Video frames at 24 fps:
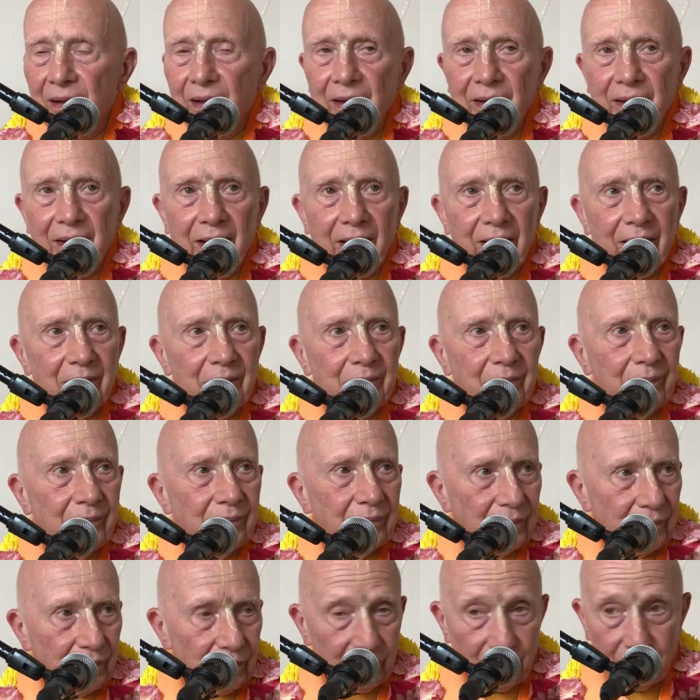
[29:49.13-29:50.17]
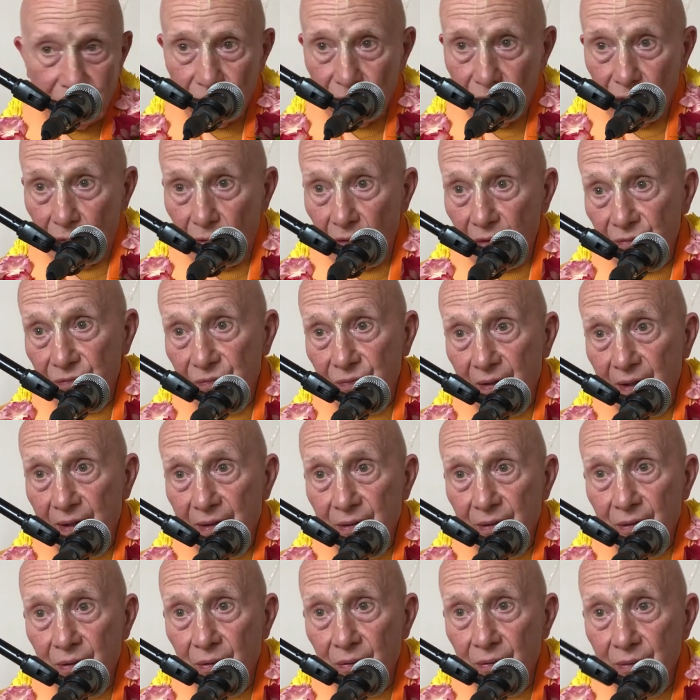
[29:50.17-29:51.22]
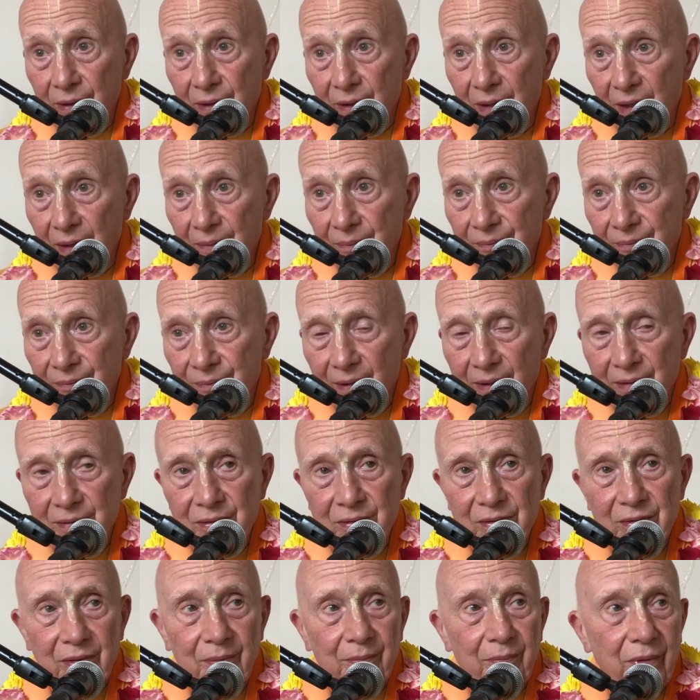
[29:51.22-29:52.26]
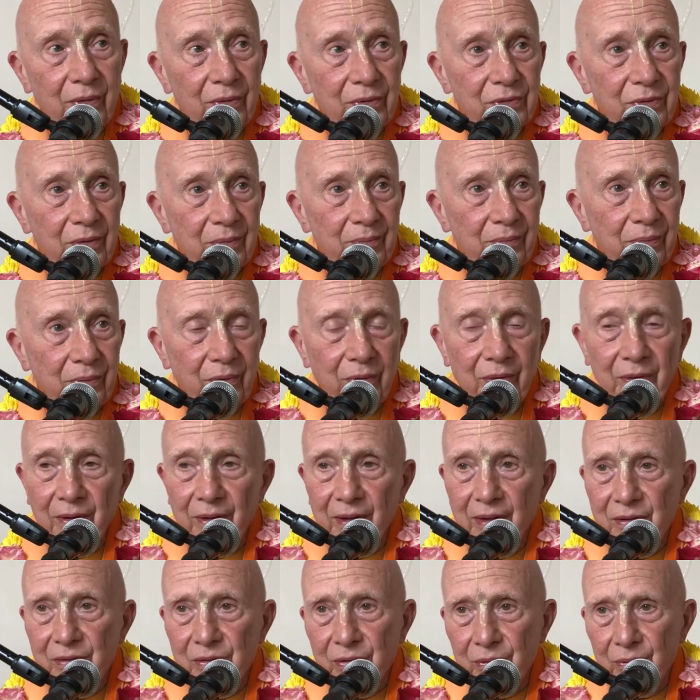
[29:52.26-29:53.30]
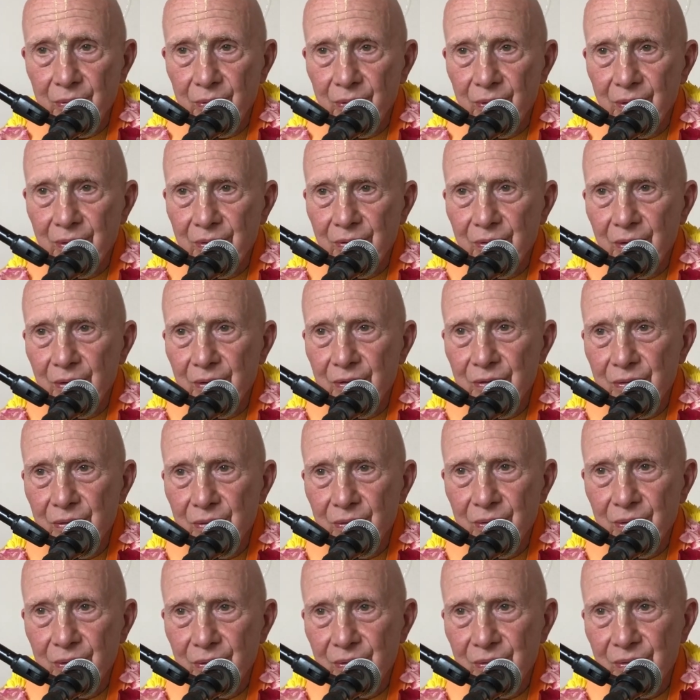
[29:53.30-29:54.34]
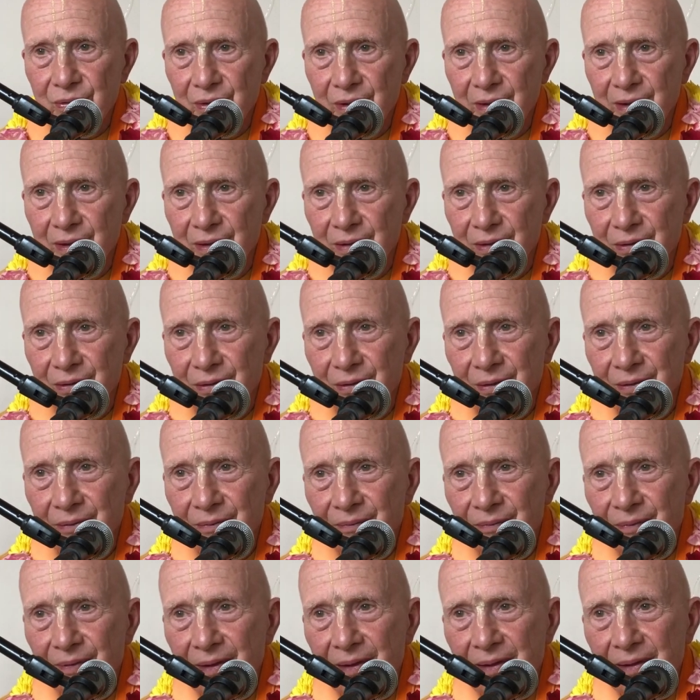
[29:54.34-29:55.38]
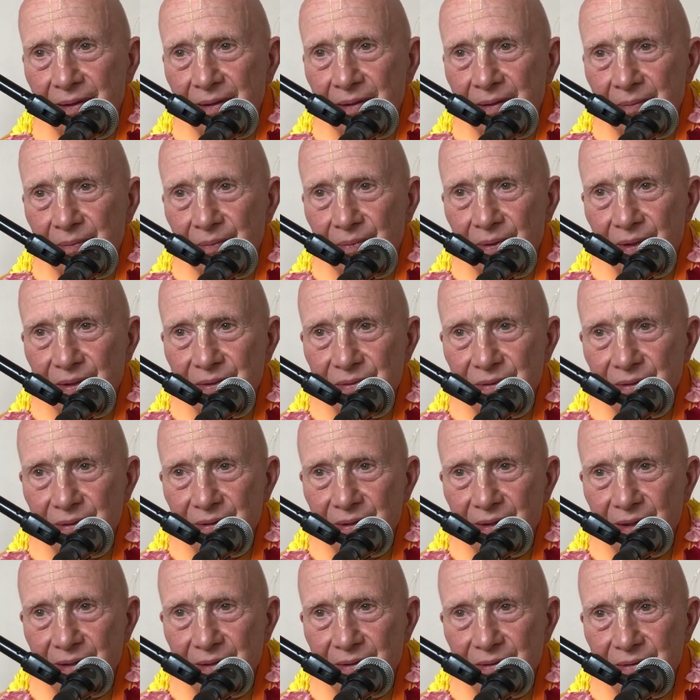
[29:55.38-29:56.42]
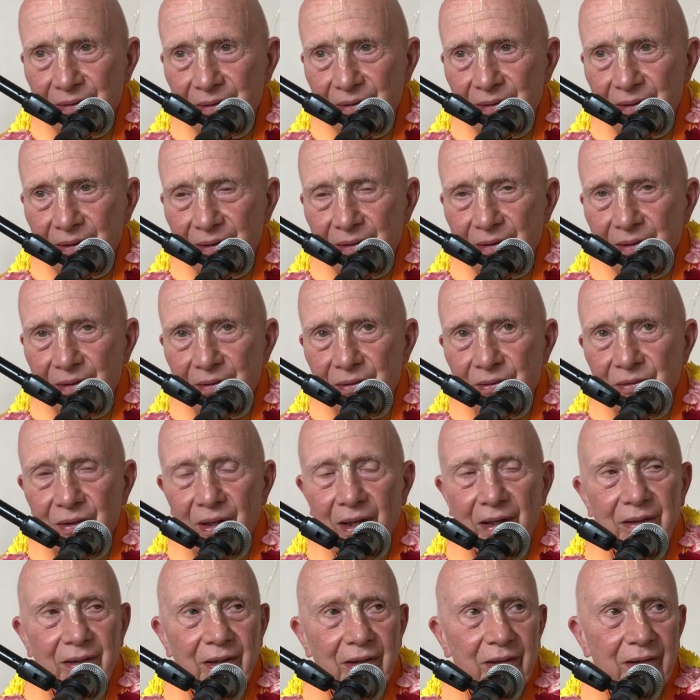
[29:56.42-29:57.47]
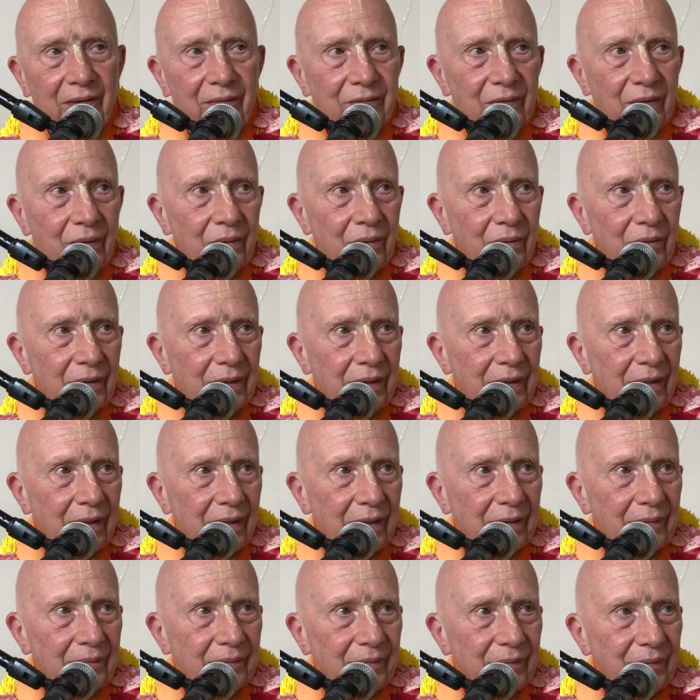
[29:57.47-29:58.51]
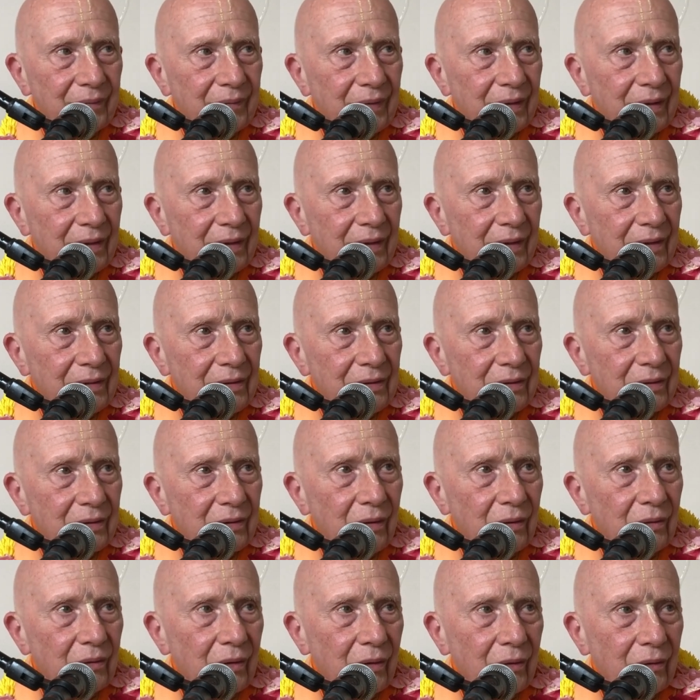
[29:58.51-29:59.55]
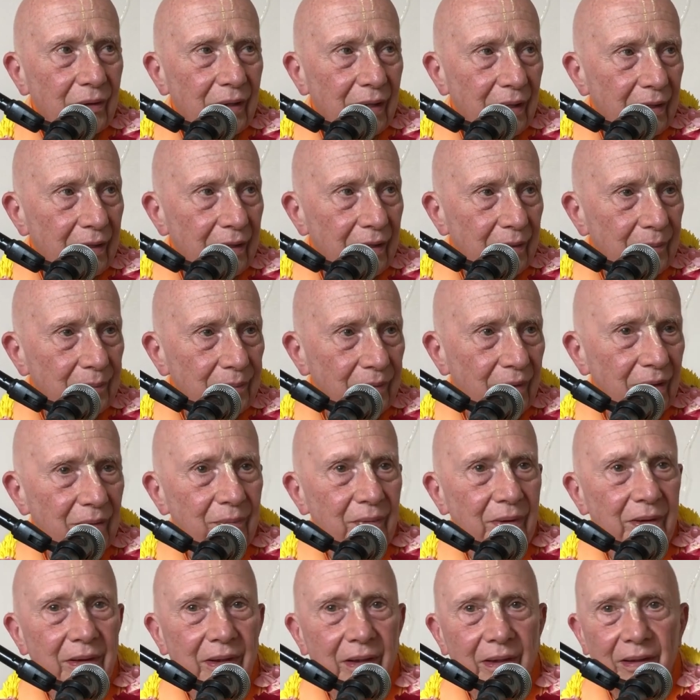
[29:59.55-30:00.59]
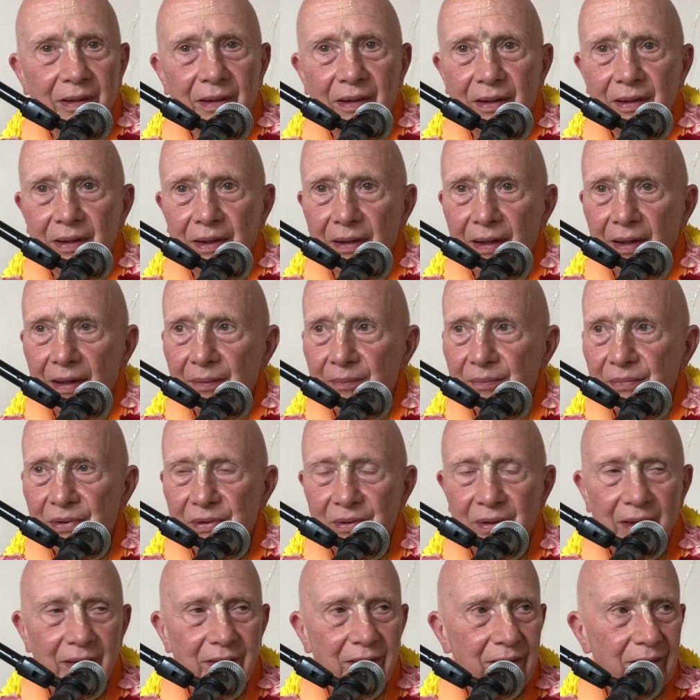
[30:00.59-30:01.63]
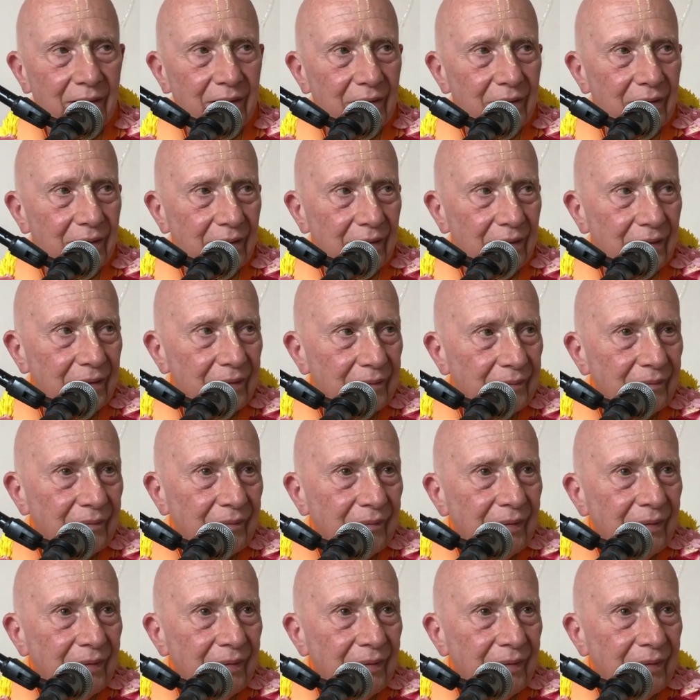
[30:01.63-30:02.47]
again, glorifying the holy name. That's the most important as you were in introducing in your presentation that the chanting of the holy name is Golokira Premadan Harinam Sankirtan.